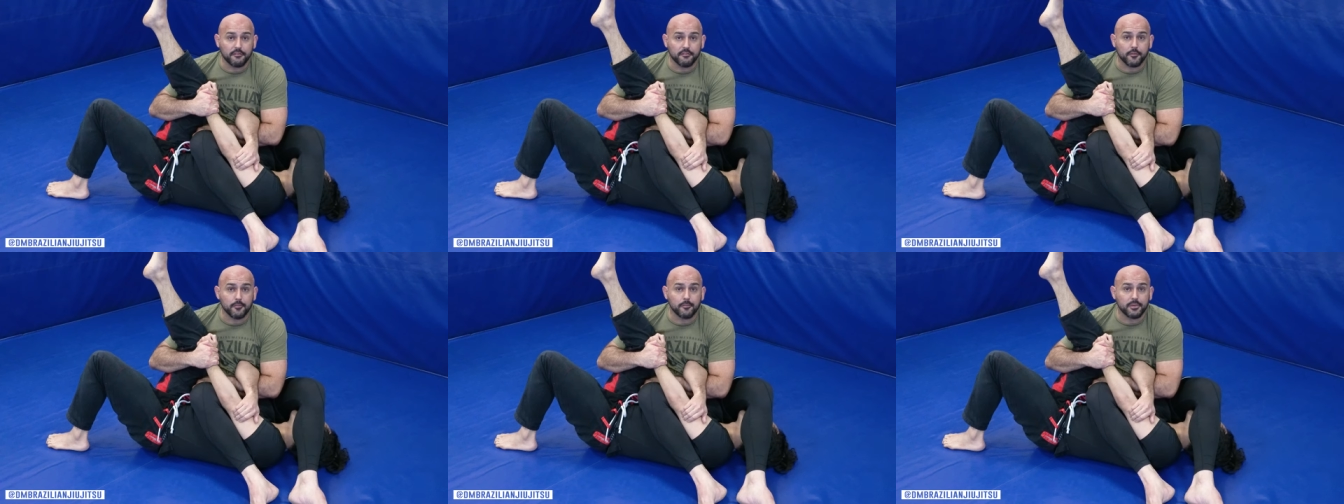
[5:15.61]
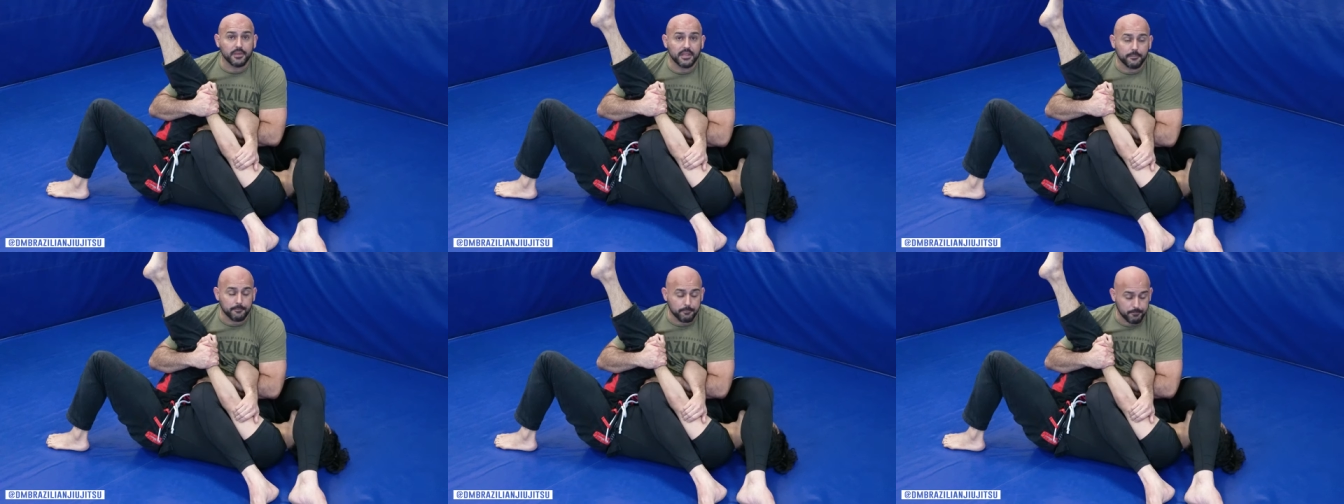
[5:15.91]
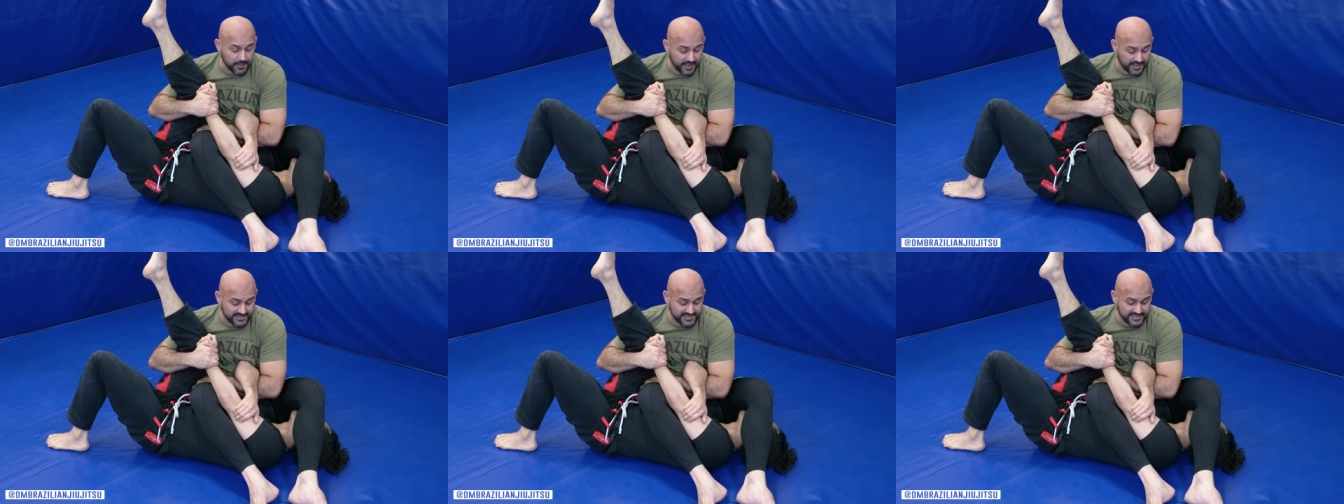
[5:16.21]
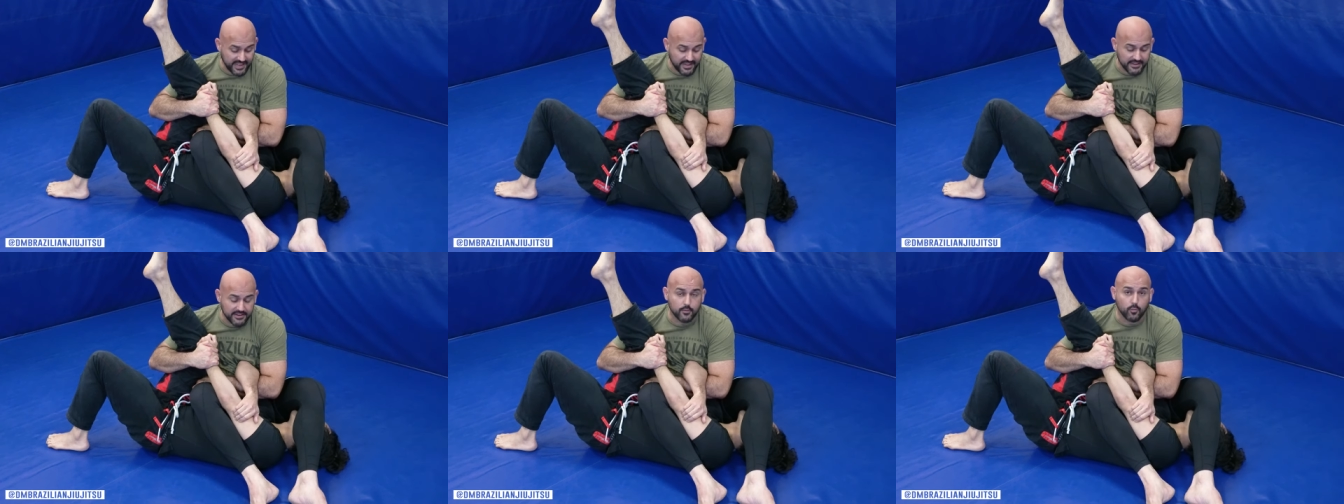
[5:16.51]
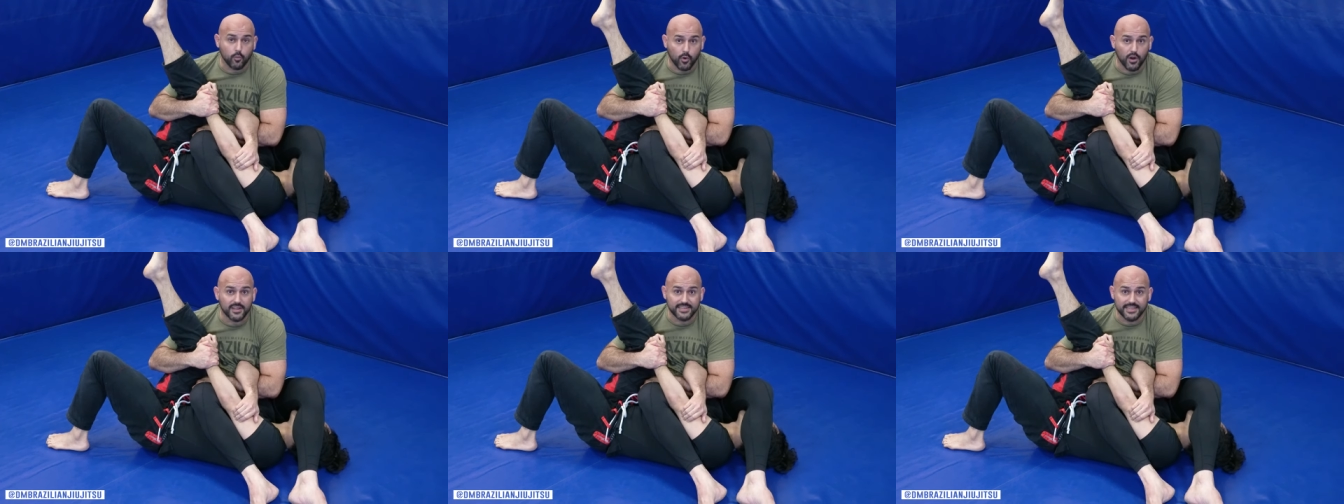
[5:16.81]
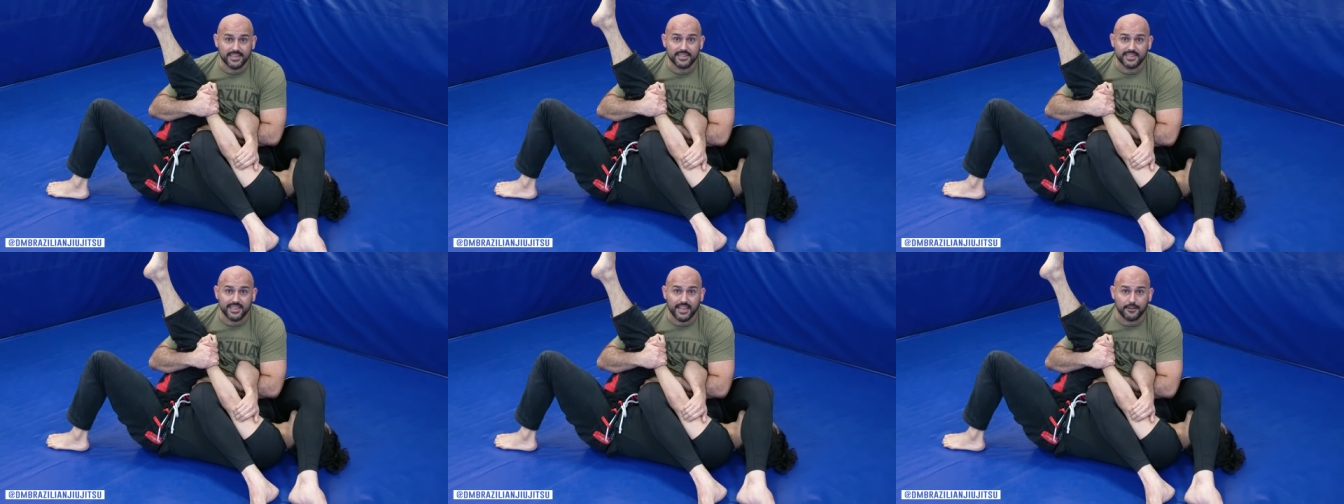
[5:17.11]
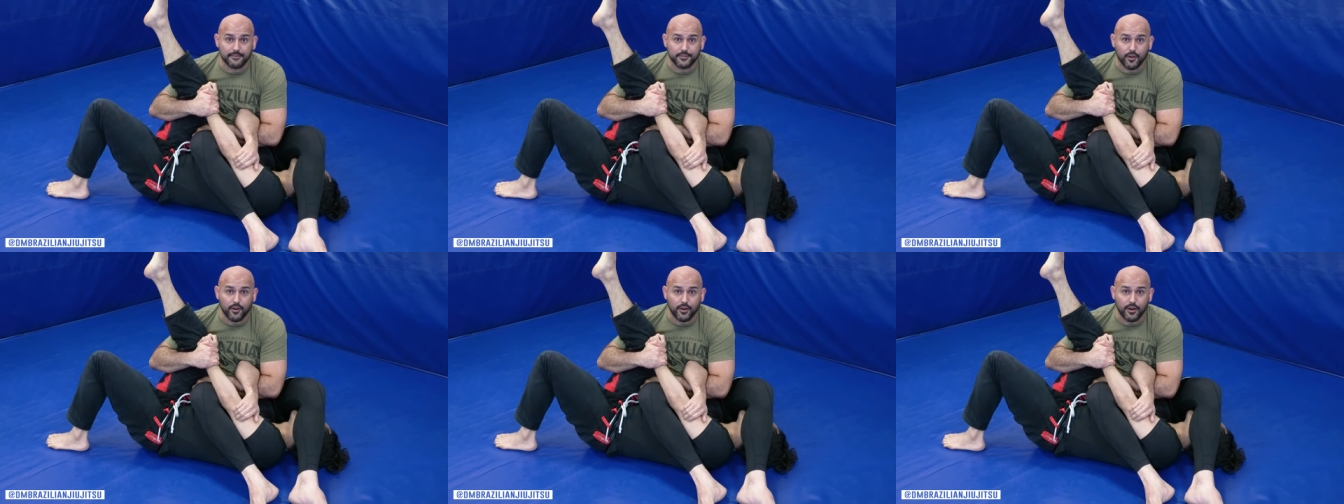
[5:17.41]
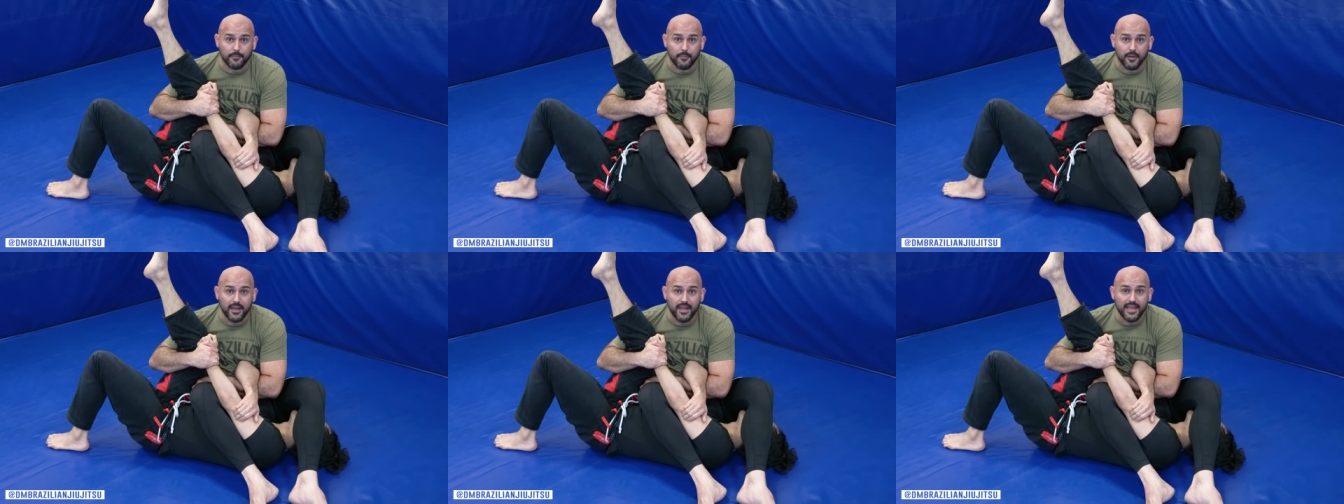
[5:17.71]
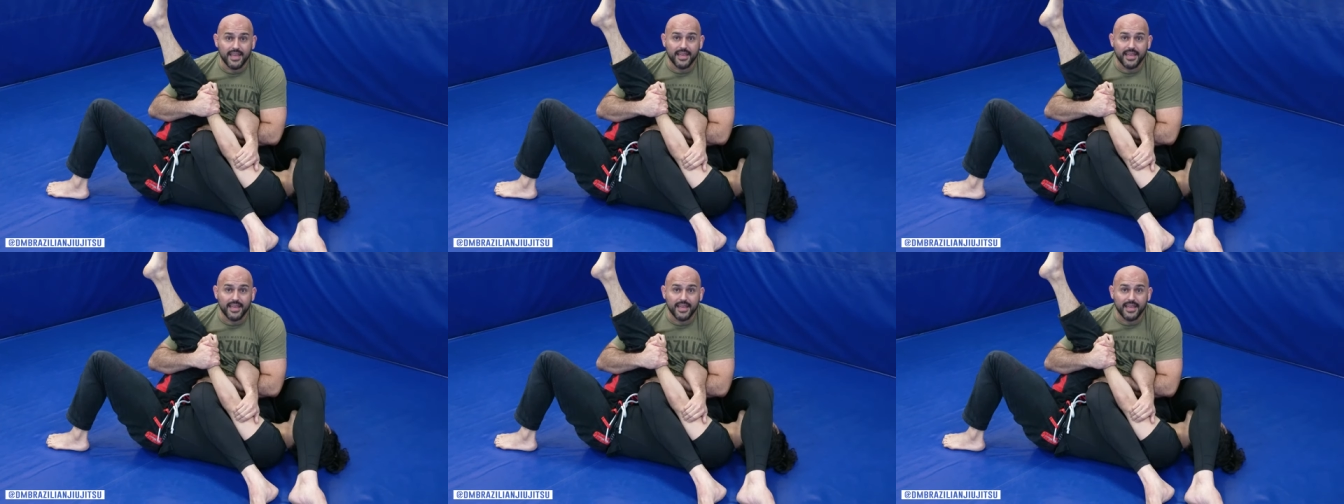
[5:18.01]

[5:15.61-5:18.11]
from being extended was his left arm.